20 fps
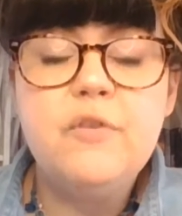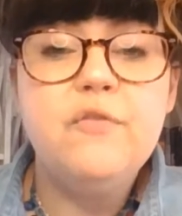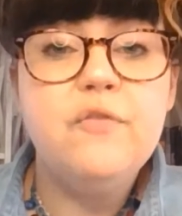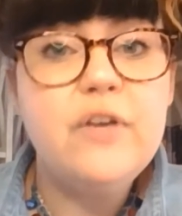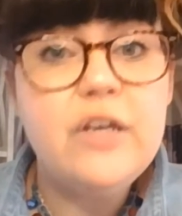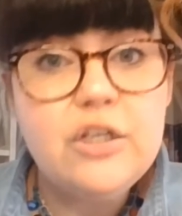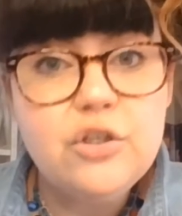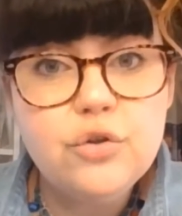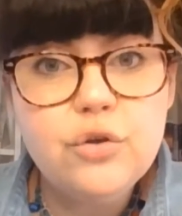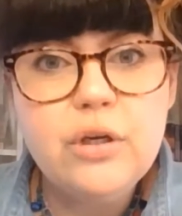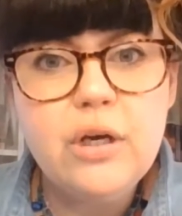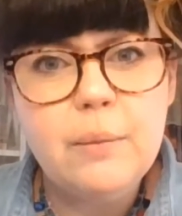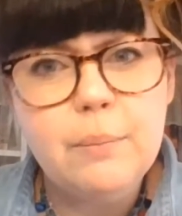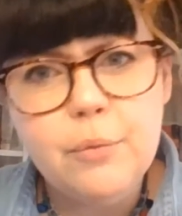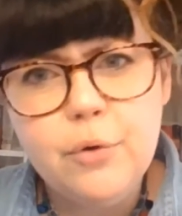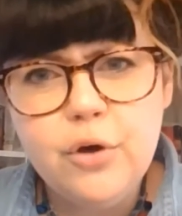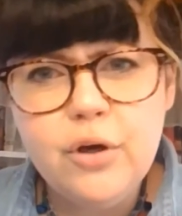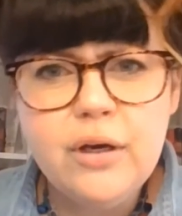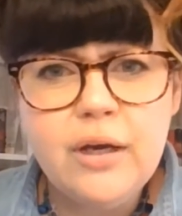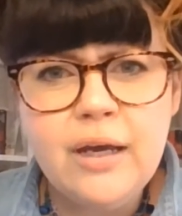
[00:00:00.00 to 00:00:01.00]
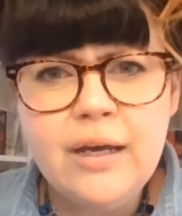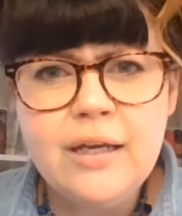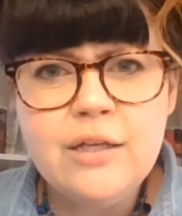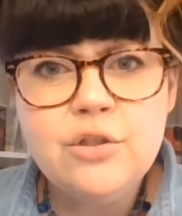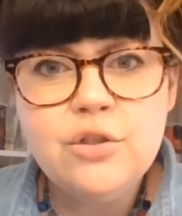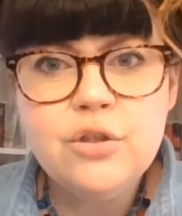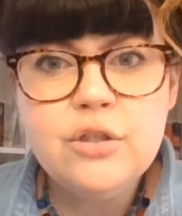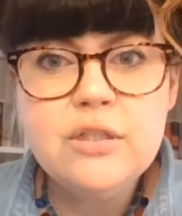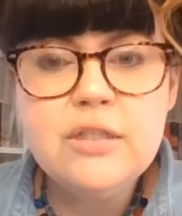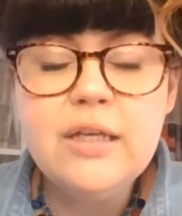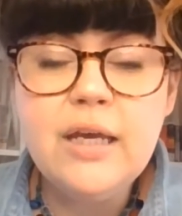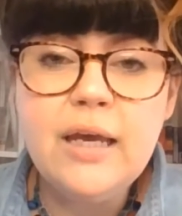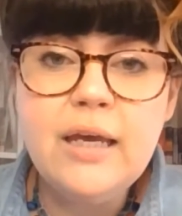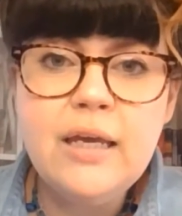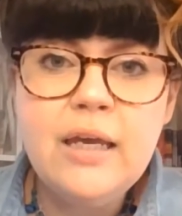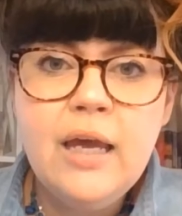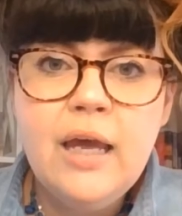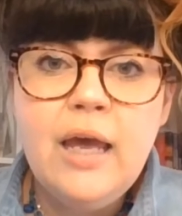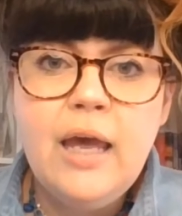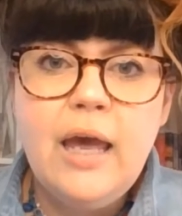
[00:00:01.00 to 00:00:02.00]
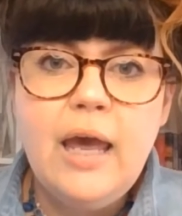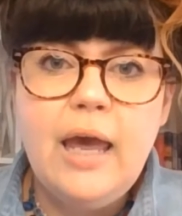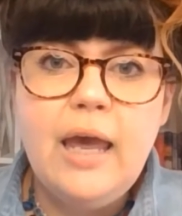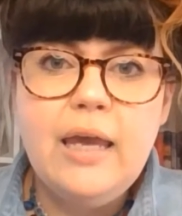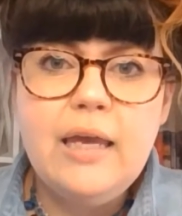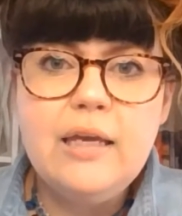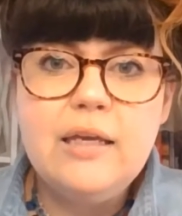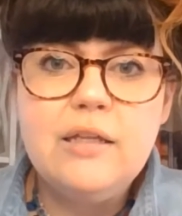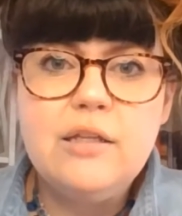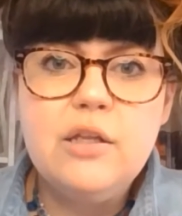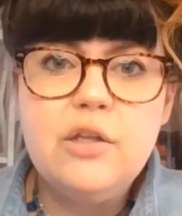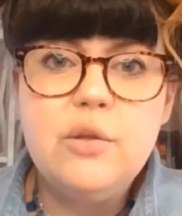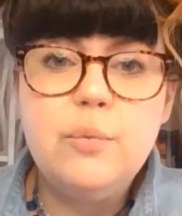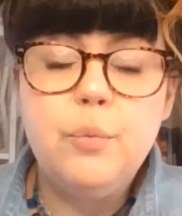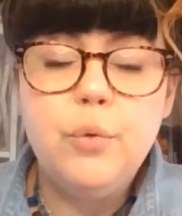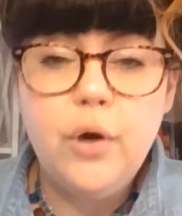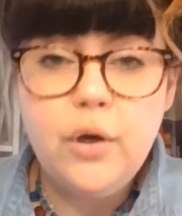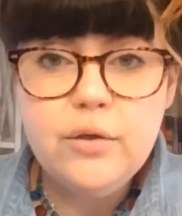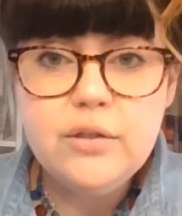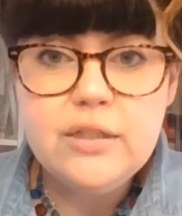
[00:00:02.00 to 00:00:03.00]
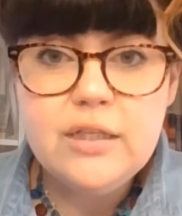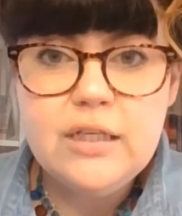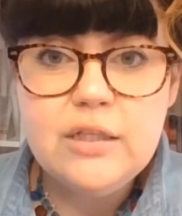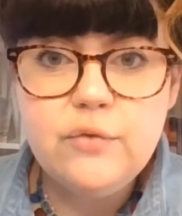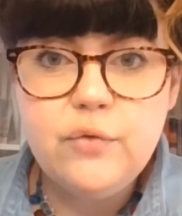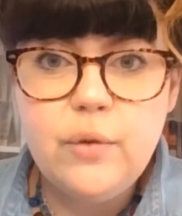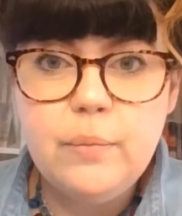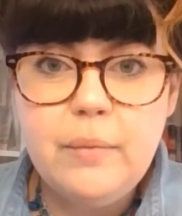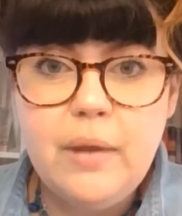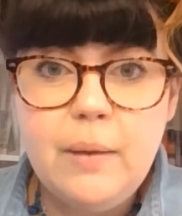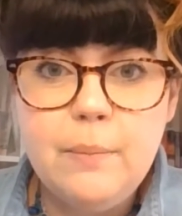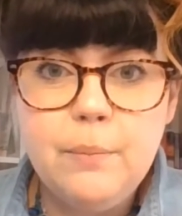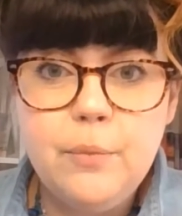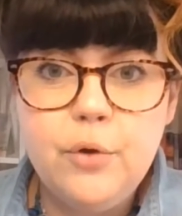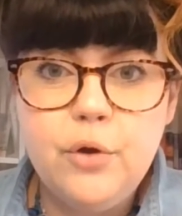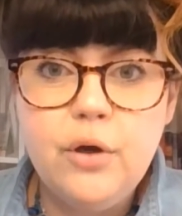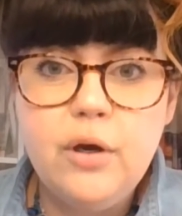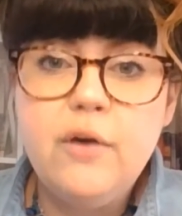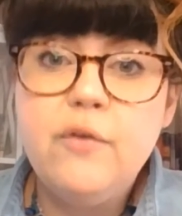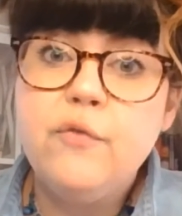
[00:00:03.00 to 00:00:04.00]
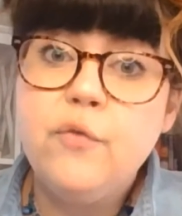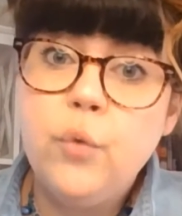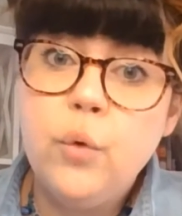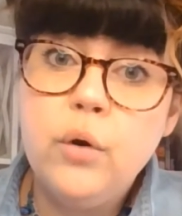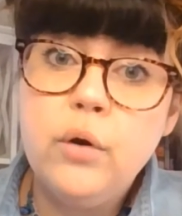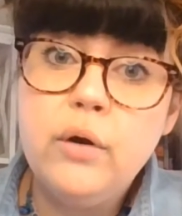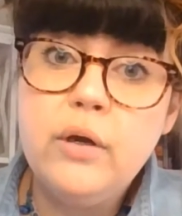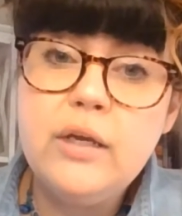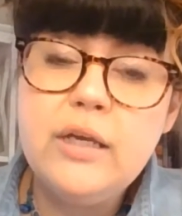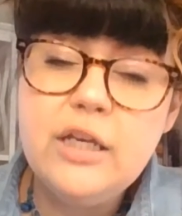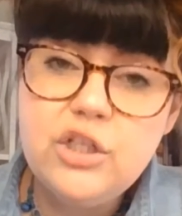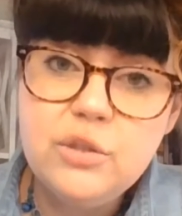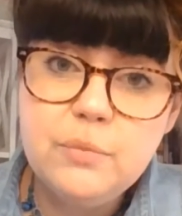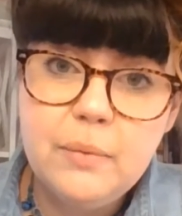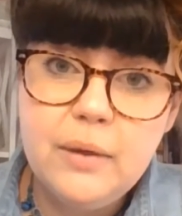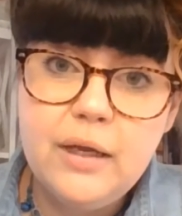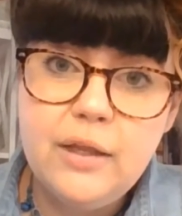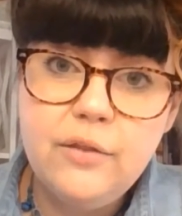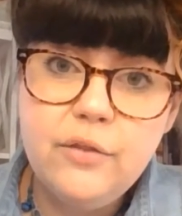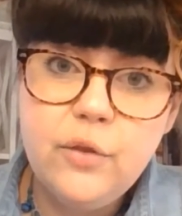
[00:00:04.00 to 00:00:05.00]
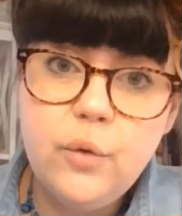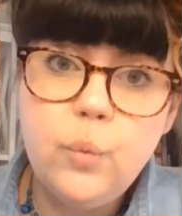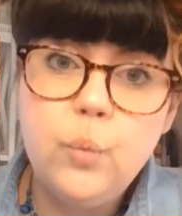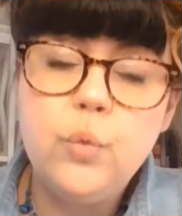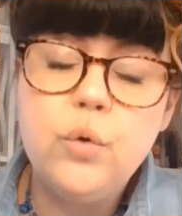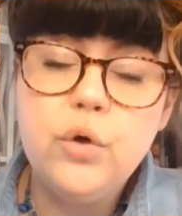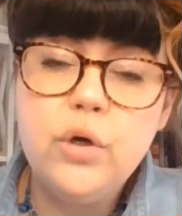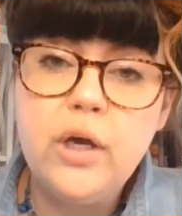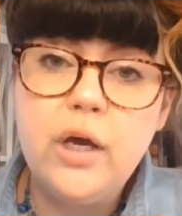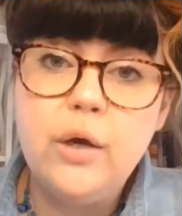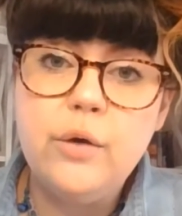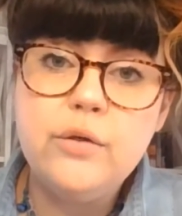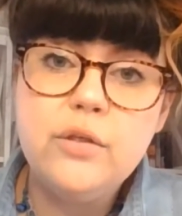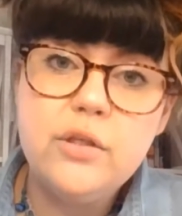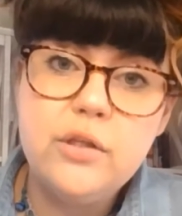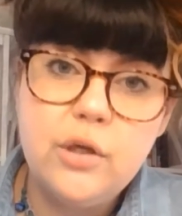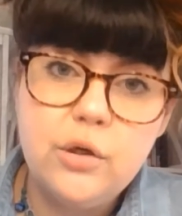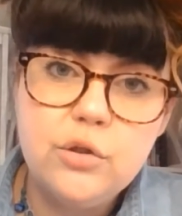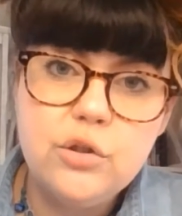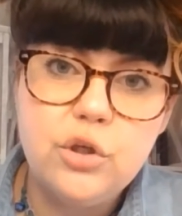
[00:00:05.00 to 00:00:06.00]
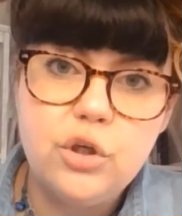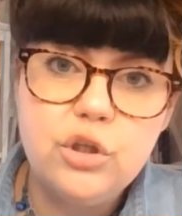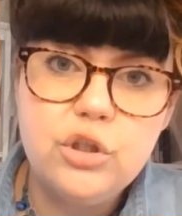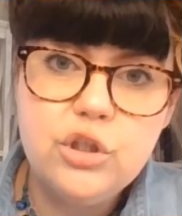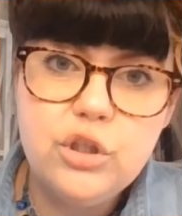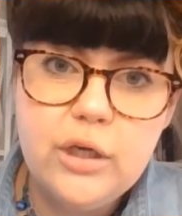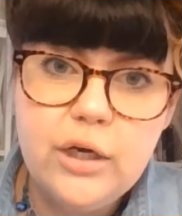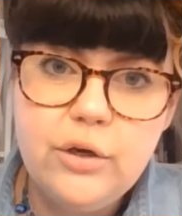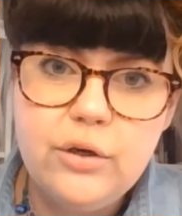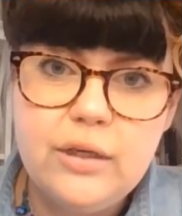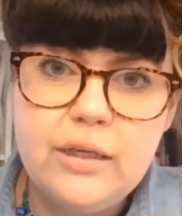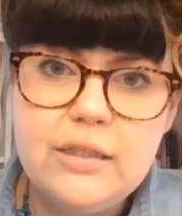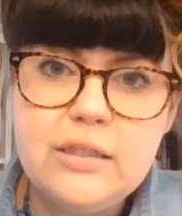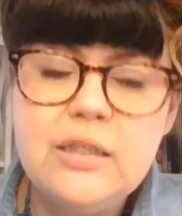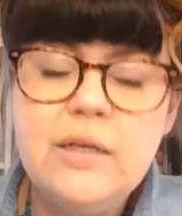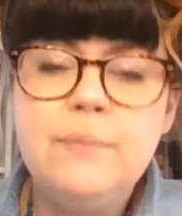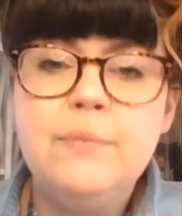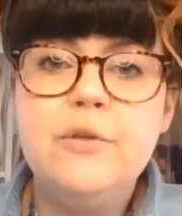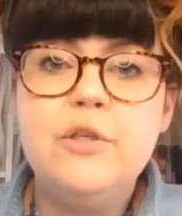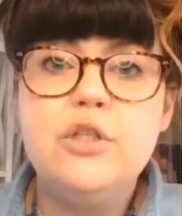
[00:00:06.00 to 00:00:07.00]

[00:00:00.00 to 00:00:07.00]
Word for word: featuring a book, I guess you could say, and the proceeds from that book for each month will go to those certain charities.